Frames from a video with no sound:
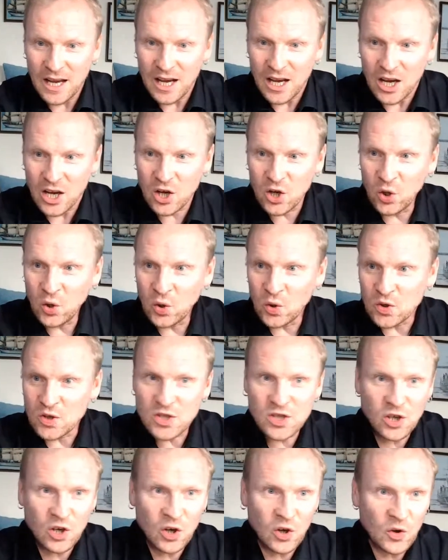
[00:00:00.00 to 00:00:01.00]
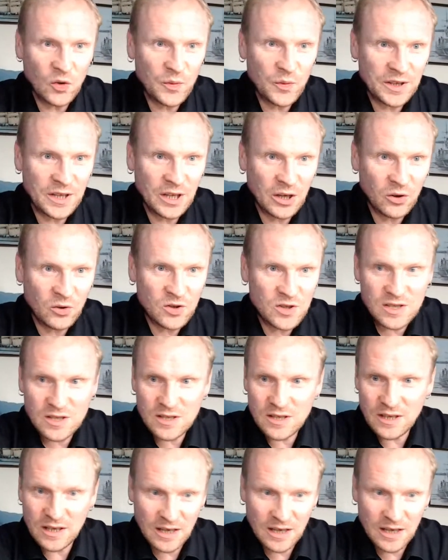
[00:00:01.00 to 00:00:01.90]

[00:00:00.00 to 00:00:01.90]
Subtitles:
cool. So without